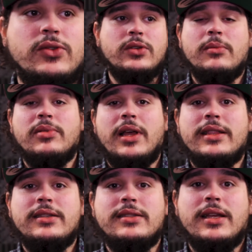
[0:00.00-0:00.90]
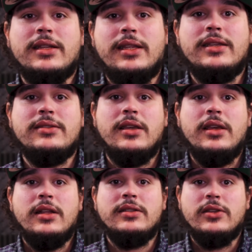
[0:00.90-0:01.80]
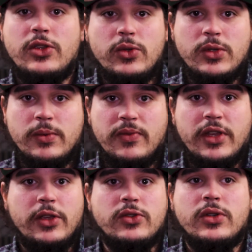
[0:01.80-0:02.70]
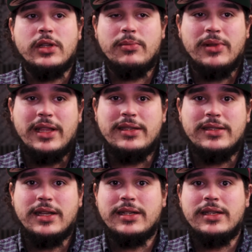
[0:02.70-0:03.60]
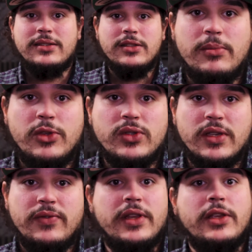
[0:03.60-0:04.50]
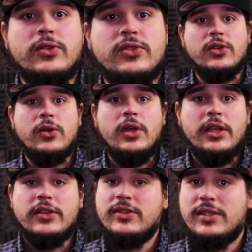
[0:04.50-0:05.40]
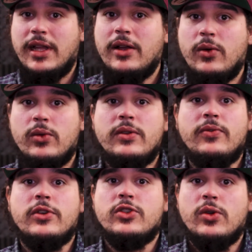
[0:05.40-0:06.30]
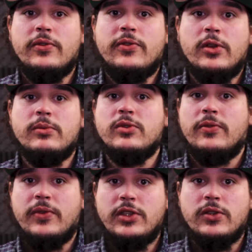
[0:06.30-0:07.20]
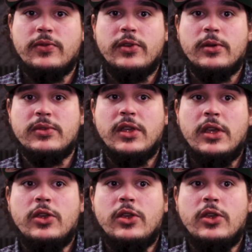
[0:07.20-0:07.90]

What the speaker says: You can apply these techniques to YouTube videos. You can apply these techniques to music videos. So this is not only for short films or feature films.